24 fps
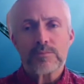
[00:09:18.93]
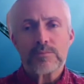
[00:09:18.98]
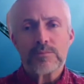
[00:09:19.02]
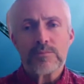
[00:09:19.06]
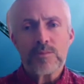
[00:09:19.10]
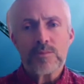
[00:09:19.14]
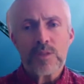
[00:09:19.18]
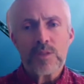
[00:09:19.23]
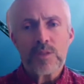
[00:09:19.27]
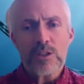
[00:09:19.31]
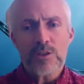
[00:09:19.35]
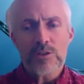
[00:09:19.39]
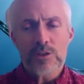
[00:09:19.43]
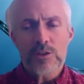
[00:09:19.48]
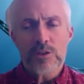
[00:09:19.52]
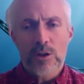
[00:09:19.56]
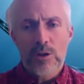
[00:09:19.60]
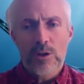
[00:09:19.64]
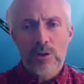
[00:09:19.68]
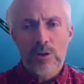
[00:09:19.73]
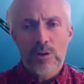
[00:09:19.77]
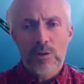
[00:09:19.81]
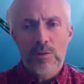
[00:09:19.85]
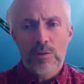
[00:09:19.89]

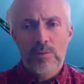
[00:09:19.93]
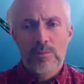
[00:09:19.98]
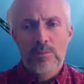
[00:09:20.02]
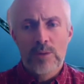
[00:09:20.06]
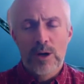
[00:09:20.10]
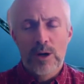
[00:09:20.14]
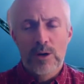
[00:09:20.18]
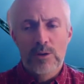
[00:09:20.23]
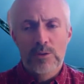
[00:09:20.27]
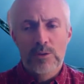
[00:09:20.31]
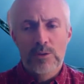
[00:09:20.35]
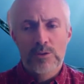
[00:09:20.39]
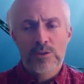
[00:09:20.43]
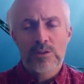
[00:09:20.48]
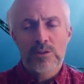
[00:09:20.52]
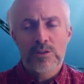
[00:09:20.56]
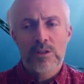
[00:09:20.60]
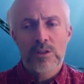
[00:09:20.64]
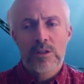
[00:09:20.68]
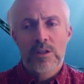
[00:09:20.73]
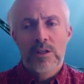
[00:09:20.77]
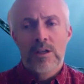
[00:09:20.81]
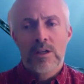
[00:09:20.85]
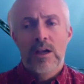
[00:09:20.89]
So most
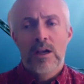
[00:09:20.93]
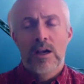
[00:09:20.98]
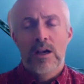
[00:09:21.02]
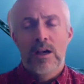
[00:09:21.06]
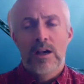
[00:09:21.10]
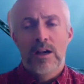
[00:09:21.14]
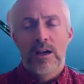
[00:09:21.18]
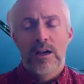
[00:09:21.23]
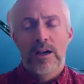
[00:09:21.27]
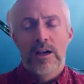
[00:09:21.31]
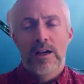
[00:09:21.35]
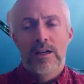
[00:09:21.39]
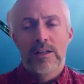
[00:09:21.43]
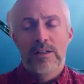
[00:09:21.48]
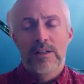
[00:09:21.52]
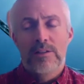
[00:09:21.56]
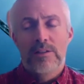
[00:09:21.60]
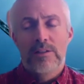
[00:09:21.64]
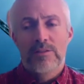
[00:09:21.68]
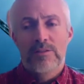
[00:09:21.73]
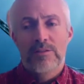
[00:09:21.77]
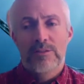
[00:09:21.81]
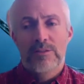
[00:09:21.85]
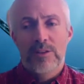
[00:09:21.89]

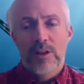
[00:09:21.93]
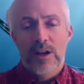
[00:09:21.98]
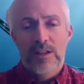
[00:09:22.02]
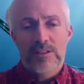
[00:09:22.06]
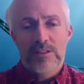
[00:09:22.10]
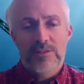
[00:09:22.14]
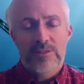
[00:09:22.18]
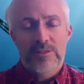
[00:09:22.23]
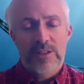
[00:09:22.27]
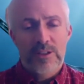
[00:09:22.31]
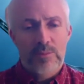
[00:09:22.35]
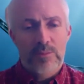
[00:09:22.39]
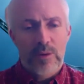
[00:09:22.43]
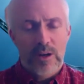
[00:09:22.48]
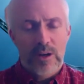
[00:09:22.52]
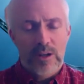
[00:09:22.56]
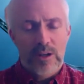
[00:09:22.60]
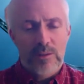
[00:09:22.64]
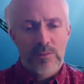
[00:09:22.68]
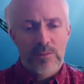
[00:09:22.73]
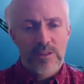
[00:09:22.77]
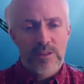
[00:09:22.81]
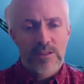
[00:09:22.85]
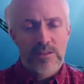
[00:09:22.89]
philosophy
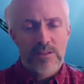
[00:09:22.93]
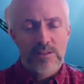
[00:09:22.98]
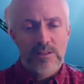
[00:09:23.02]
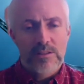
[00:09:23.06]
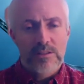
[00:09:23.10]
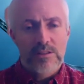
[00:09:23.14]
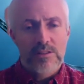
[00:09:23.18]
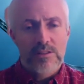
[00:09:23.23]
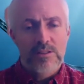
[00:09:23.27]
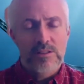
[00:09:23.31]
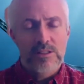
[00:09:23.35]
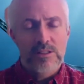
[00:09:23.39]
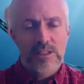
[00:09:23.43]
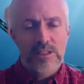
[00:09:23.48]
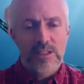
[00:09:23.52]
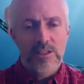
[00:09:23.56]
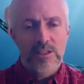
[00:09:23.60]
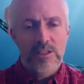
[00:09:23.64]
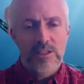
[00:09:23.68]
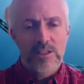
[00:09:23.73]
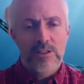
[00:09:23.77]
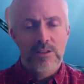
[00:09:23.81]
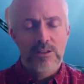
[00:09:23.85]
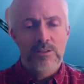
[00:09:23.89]
departments
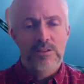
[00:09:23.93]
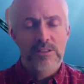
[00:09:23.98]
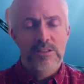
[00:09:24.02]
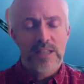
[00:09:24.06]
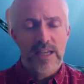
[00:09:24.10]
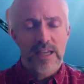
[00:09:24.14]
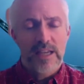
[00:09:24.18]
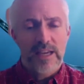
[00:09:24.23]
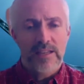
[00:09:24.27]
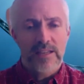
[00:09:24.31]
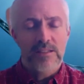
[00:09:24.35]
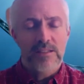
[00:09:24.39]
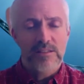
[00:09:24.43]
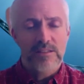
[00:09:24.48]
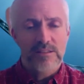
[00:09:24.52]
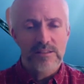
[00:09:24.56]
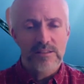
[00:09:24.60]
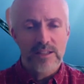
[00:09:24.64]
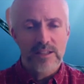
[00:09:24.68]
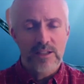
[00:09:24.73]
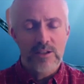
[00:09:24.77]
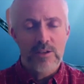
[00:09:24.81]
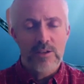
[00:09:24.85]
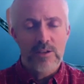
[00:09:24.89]
still take
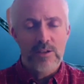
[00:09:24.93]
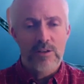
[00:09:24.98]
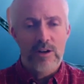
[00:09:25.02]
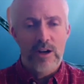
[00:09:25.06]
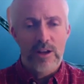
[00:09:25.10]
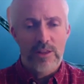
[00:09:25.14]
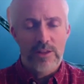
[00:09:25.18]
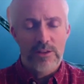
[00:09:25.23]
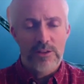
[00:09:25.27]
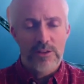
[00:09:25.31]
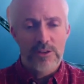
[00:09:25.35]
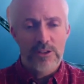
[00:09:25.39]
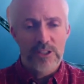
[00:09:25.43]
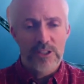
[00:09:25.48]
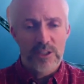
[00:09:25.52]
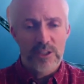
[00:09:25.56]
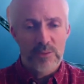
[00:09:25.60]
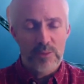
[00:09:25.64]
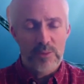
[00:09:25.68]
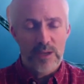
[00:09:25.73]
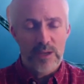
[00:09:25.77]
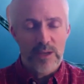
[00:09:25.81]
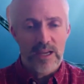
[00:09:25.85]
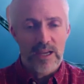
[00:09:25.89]
single authorship
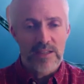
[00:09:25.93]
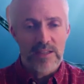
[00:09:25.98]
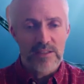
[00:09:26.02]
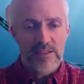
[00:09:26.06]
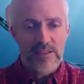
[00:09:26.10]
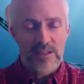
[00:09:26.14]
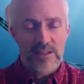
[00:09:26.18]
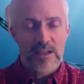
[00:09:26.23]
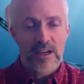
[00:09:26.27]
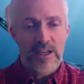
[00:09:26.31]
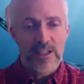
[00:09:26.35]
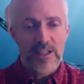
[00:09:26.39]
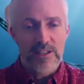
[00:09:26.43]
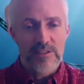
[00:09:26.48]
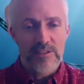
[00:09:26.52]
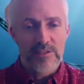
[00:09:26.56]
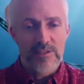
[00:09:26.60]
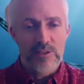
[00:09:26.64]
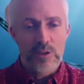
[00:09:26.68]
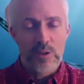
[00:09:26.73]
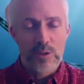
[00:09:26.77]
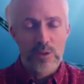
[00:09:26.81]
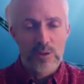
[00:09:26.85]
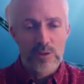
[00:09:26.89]
as a kind of
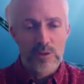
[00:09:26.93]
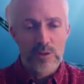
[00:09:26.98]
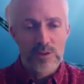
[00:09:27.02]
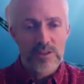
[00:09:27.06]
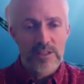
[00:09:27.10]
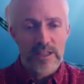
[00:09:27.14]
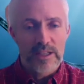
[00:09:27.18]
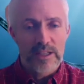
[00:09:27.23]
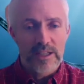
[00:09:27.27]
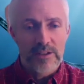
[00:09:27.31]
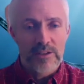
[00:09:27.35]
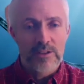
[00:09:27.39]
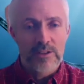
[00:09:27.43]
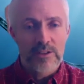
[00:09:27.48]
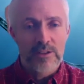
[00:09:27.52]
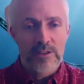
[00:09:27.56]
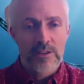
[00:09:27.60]
gold standard